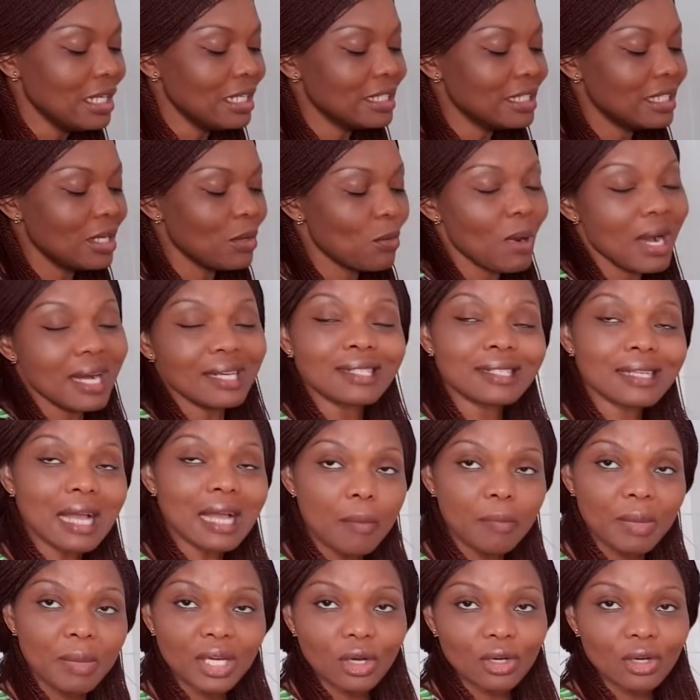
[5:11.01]
they were
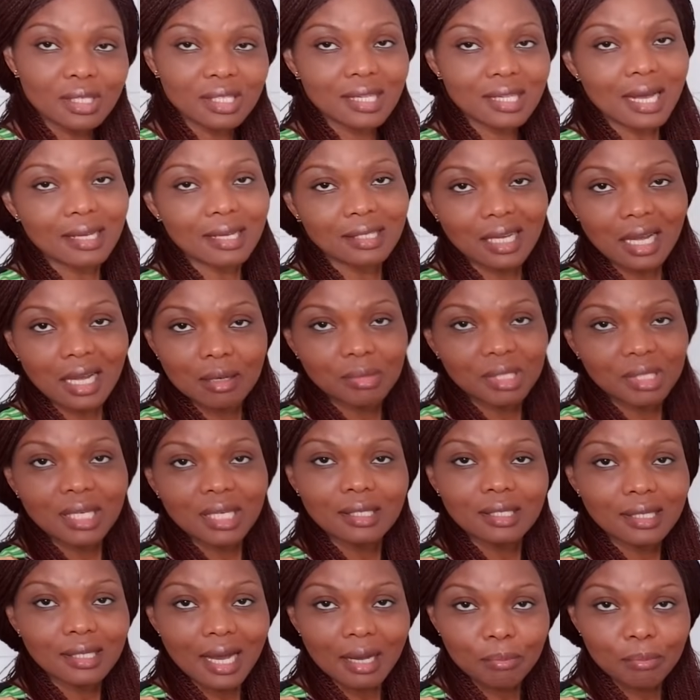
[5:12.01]
scamming us that time,
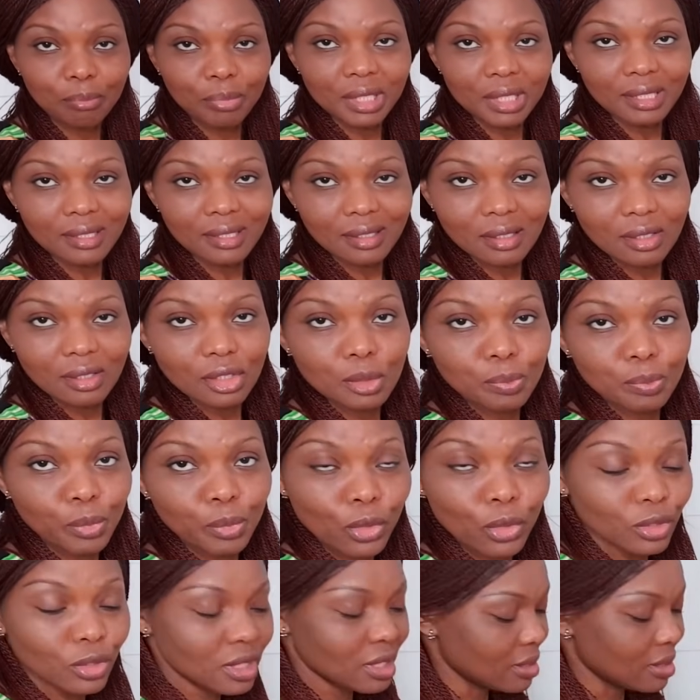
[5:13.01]
saying that beans is
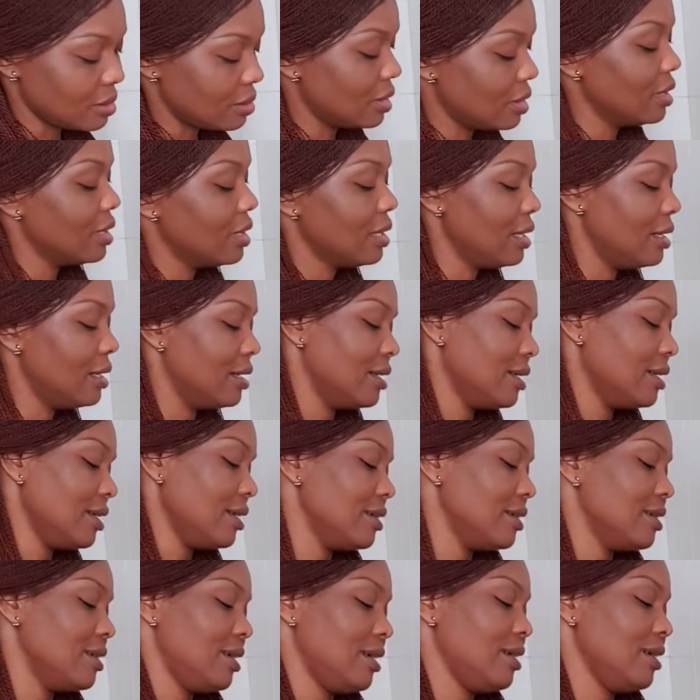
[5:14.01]
protein.
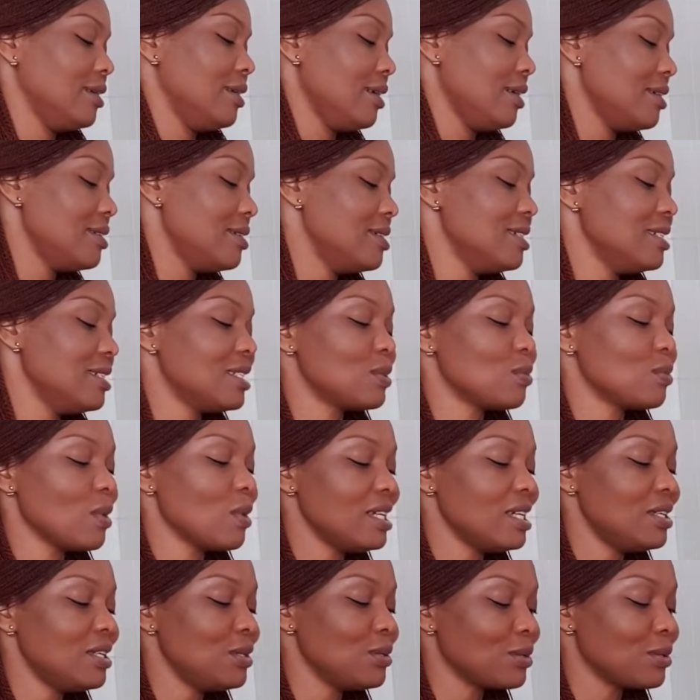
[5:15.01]
It's
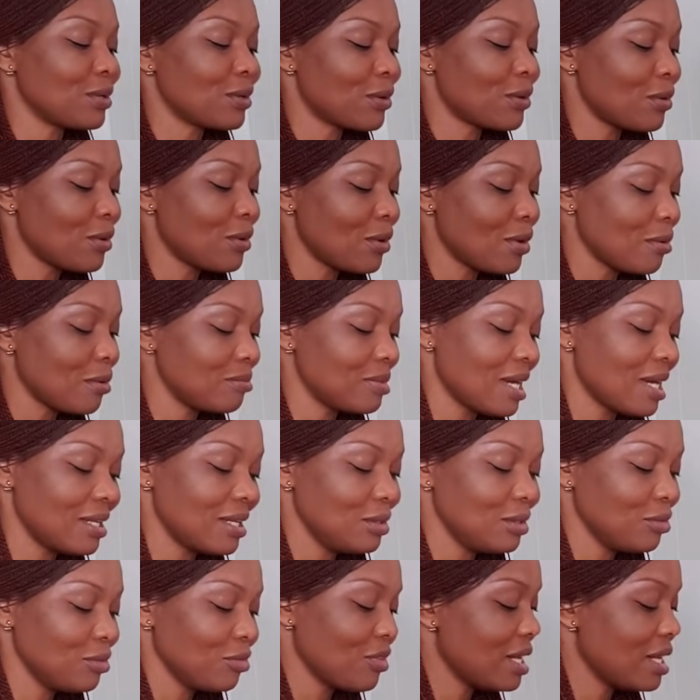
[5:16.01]
when you grow up
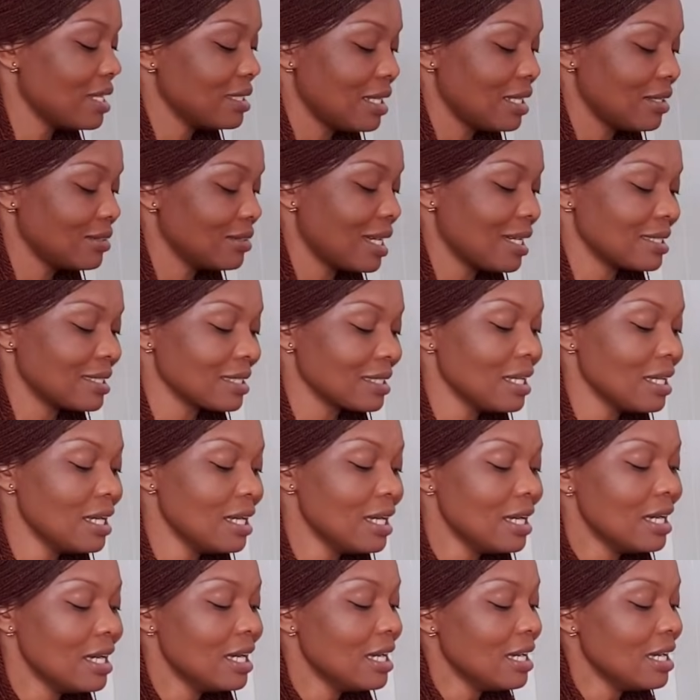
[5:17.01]
that you find out that
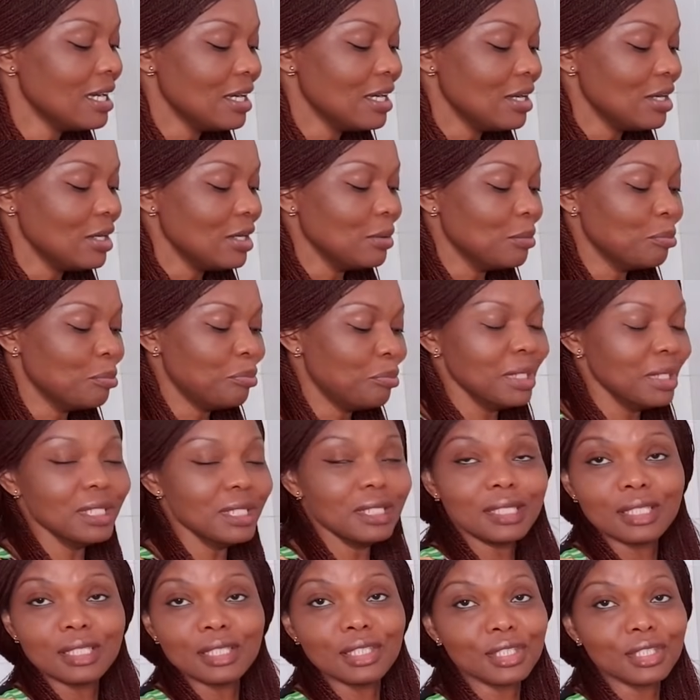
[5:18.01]

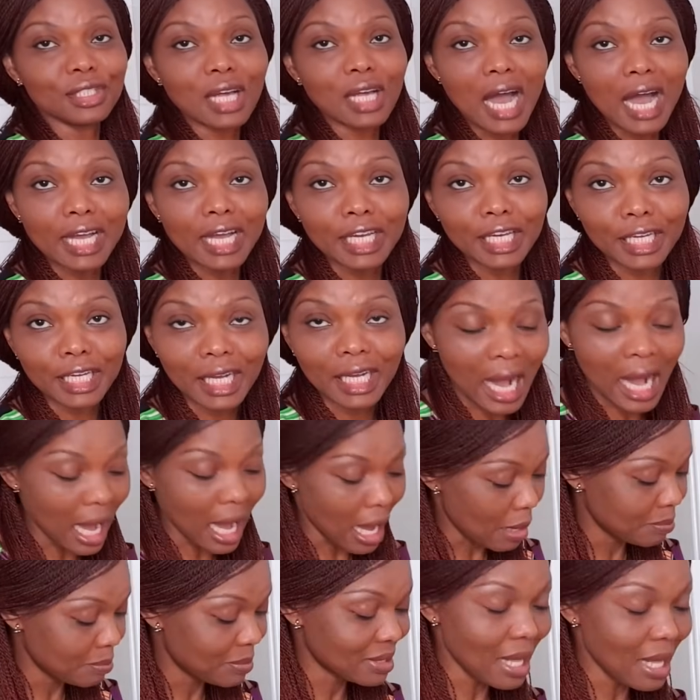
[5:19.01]
beans is high in
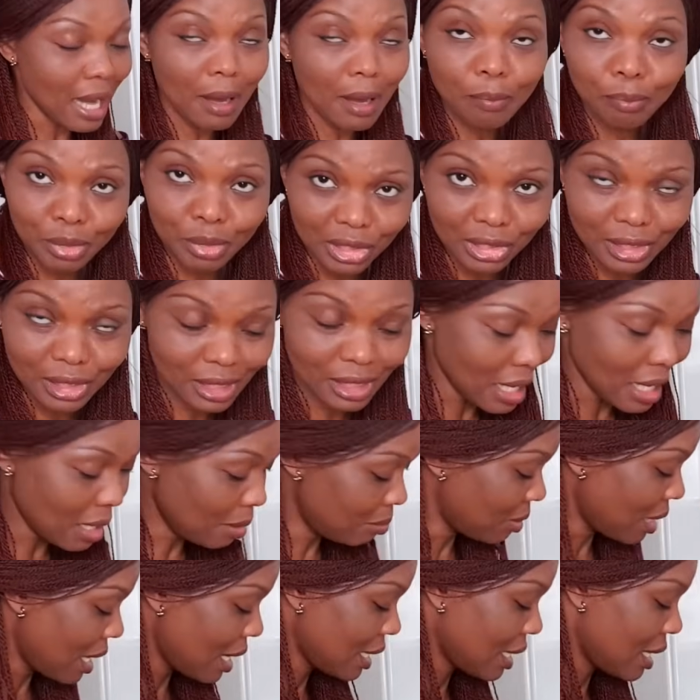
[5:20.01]
carbs. That beans,
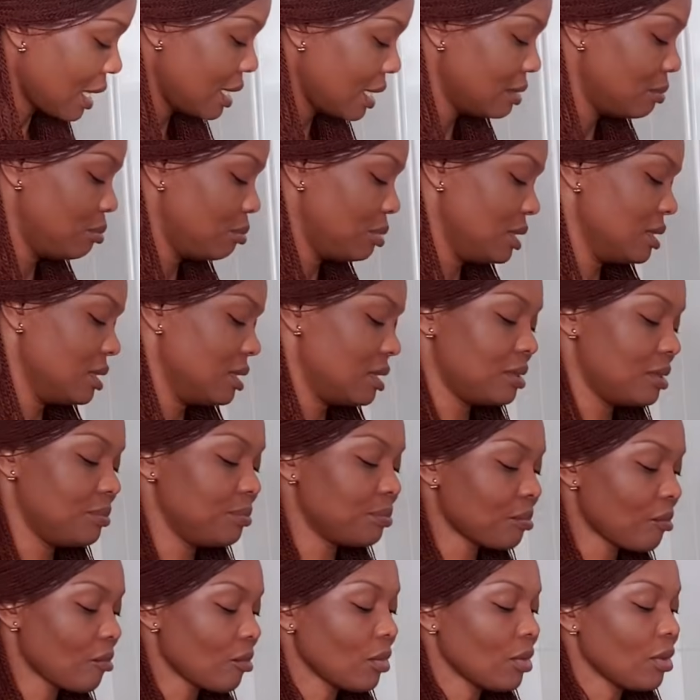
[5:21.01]
that black-eyed beans,
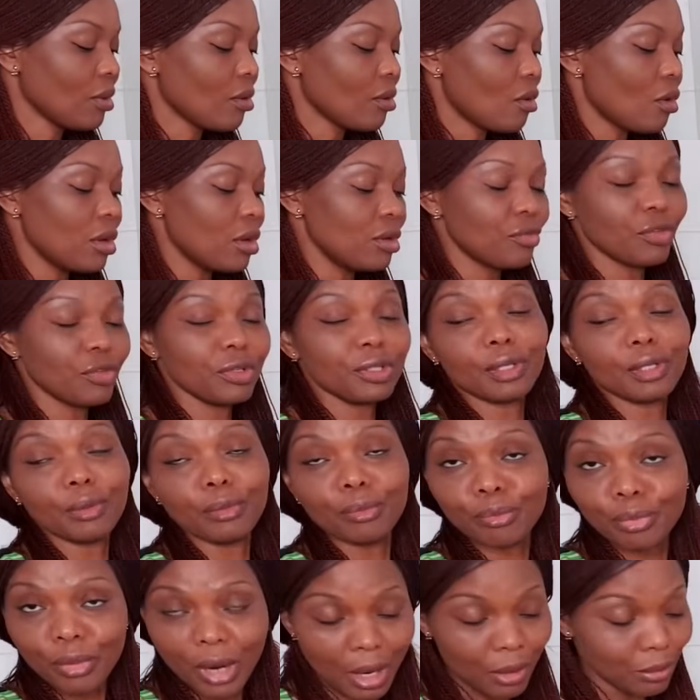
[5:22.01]
or even the
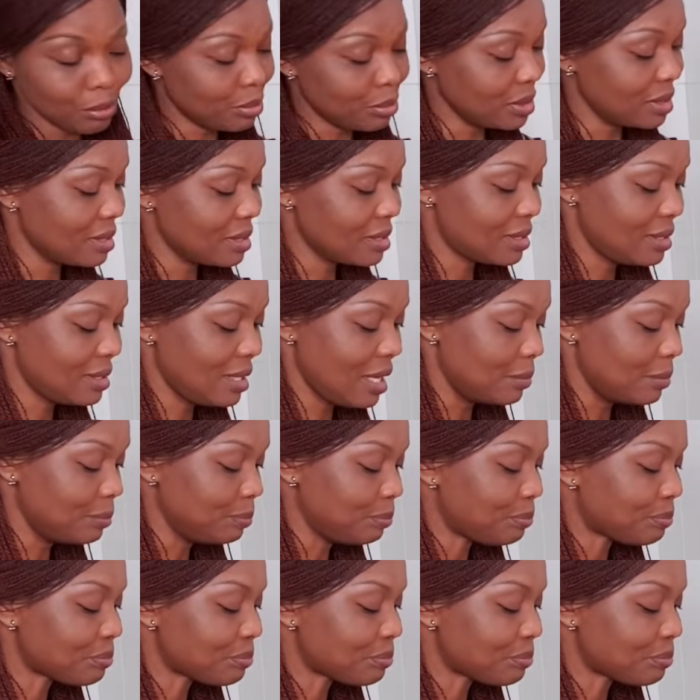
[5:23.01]
brown beans, yeah,